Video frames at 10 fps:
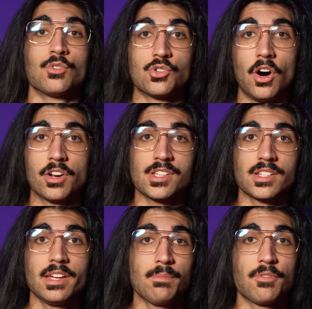So
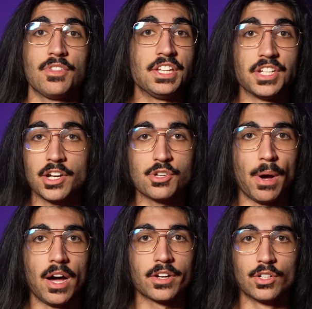honestly, if the touch
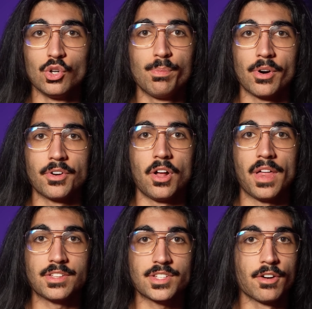bar and looper and all
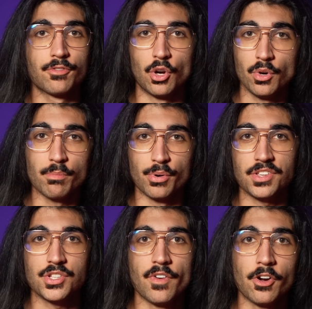that stuff don't
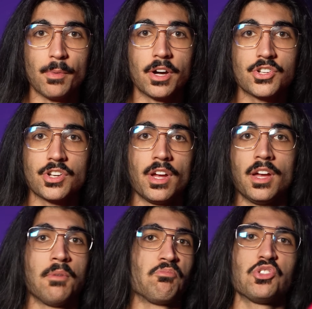impress you very much,
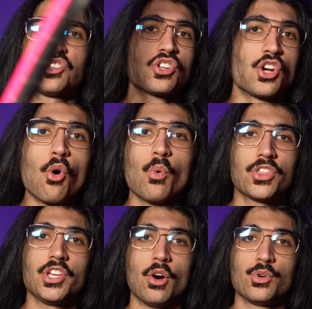just go with
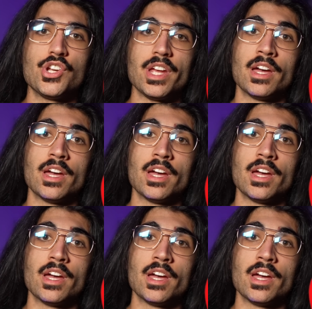the OG.